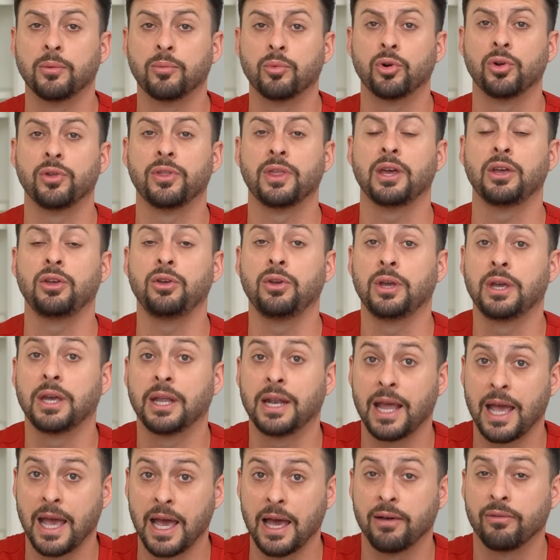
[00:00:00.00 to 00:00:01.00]
number that you
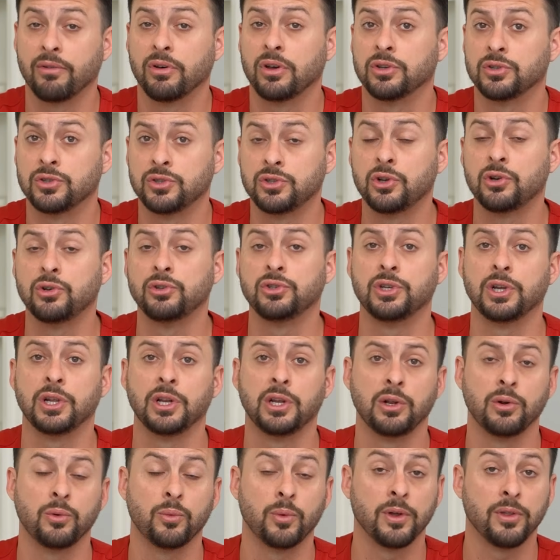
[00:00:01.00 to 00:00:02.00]
can have
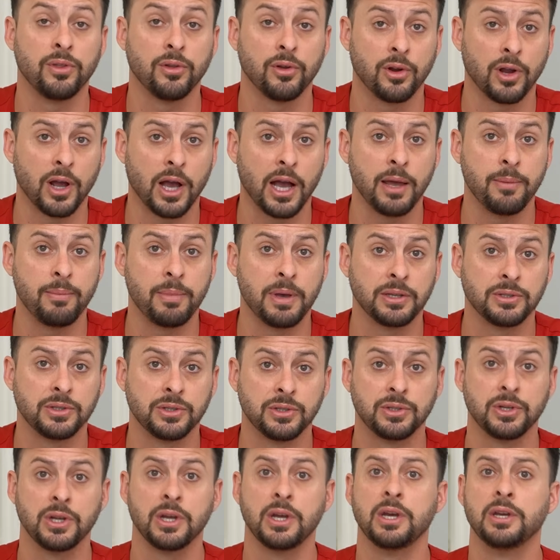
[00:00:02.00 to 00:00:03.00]
associated with your
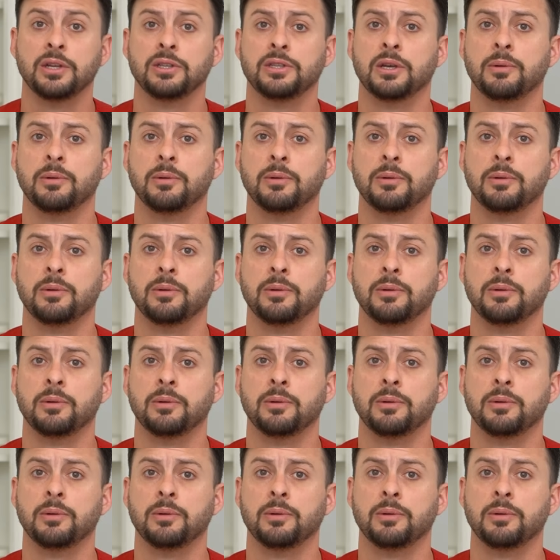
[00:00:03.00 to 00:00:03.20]
iMessage